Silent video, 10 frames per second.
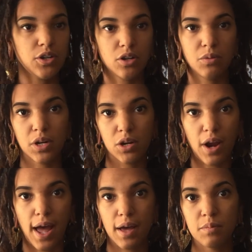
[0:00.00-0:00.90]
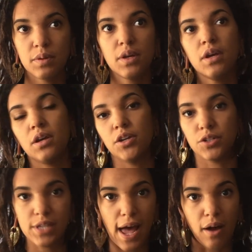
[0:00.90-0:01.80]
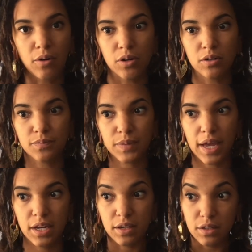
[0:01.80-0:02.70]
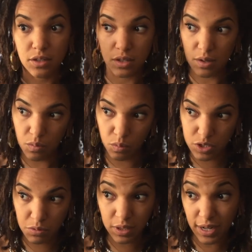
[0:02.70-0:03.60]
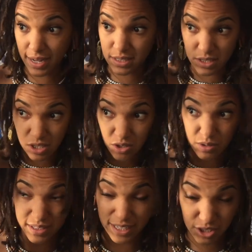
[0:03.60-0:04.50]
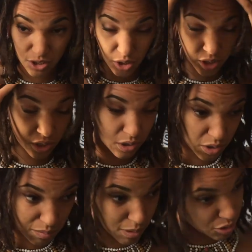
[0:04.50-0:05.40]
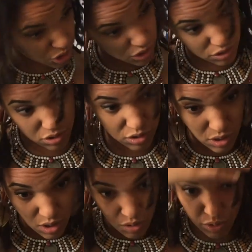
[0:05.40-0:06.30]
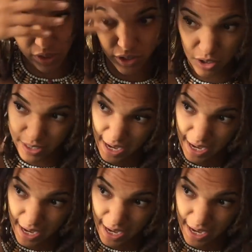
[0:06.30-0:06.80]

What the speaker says: you're going to want to grab your towel, and what's really nice is to do is like circular motions with your